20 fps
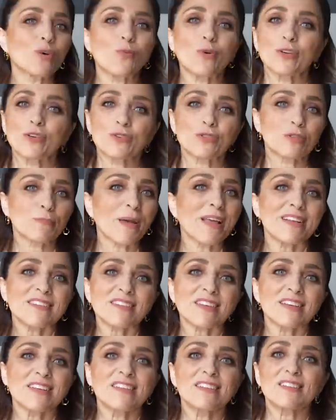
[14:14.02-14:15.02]
at what your space
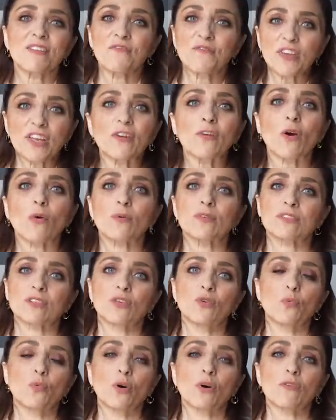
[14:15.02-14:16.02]
is and figure out what's
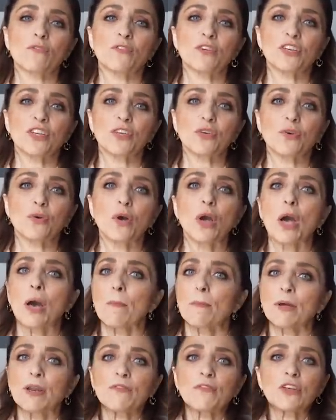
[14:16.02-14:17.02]
gonna work for you.
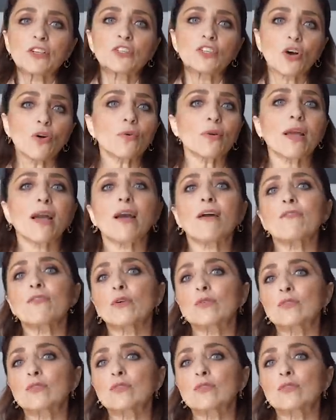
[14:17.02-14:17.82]
But if you don't have